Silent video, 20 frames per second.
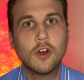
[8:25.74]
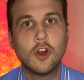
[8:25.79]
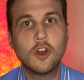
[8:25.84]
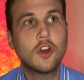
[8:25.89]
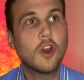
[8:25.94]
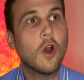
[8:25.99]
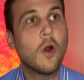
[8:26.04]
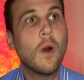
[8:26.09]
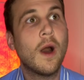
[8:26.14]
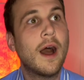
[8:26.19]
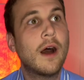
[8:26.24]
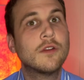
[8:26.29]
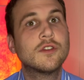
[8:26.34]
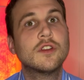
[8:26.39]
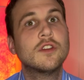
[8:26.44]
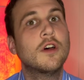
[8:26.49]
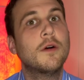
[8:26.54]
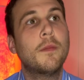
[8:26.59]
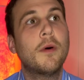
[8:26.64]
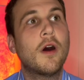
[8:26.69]
go out to
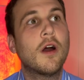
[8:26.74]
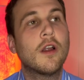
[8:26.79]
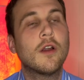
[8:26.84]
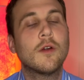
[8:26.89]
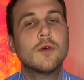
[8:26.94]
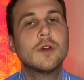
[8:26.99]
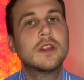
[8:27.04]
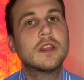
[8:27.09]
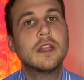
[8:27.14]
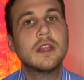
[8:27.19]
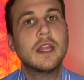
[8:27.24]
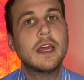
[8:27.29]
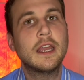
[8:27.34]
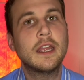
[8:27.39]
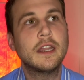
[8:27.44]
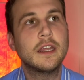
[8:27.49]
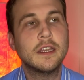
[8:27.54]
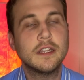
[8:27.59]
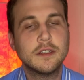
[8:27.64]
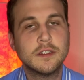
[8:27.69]
the bar with the
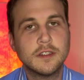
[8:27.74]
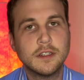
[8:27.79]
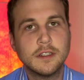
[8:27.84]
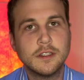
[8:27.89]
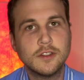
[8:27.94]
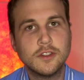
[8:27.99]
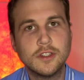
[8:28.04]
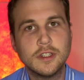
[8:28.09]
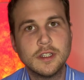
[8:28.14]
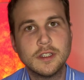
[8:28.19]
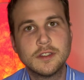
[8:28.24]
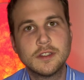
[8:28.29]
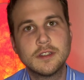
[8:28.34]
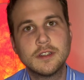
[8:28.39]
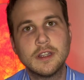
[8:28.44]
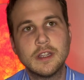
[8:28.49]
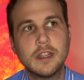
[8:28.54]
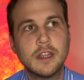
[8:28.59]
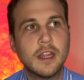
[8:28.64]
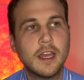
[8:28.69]
ladies and just
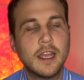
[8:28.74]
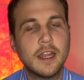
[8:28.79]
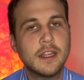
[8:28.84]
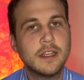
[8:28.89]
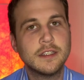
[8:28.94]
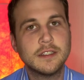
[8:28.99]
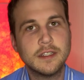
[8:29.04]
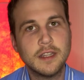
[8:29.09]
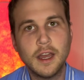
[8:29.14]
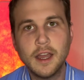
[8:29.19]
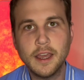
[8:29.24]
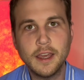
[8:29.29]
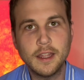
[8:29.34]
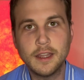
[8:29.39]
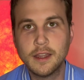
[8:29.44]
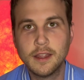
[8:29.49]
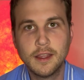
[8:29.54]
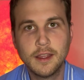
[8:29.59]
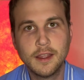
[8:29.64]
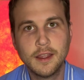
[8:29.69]
ladies night.
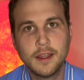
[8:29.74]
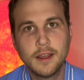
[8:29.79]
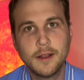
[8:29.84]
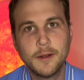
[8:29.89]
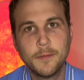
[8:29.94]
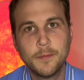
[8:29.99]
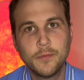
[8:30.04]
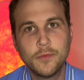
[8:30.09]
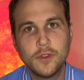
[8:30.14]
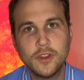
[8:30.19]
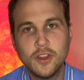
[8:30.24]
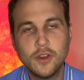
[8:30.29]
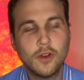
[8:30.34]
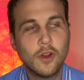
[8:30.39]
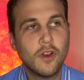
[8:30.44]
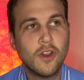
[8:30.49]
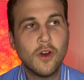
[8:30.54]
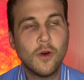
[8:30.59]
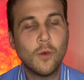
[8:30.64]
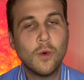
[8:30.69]
You
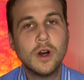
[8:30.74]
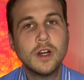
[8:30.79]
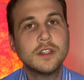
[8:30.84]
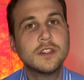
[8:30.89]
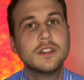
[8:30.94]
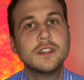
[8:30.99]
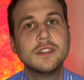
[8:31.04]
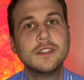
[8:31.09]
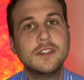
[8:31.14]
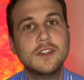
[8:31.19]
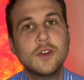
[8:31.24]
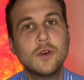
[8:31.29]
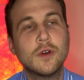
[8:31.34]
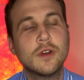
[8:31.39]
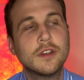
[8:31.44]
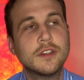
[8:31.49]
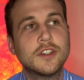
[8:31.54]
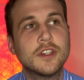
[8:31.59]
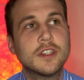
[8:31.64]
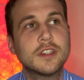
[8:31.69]
don't know what she's
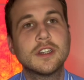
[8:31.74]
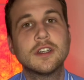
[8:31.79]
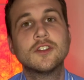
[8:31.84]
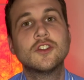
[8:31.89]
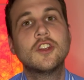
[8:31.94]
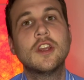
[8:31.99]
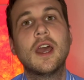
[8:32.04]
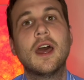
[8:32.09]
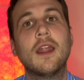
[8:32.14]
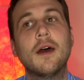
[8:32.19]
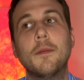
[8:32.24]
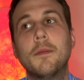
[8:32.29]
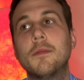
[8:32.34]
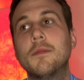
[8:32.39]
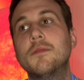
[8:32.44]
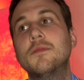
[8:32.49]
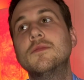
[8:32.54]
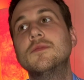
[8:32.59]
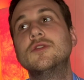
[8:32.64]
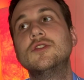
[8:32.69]
doing just because she had a
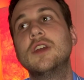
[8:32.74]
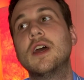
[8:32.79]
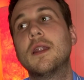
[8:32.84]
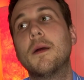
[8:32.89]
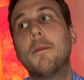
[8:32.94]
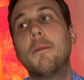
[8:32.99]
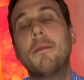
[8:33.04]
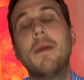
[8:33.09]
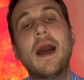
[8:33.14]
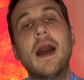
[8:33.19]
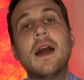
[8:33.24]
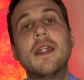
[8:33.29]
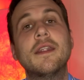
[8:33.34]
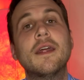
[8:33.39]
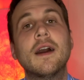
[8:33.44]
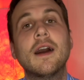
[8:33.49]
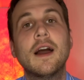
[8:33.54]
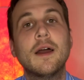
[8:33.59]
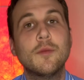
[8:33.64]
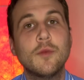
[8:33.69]
bad
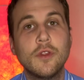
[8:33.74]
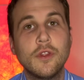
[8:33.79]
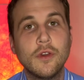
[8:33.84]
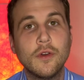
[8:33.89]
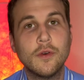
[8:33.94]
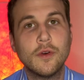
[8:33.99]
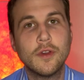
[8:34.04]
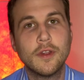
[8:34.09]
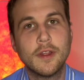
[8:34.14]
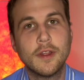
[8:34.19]
time with you.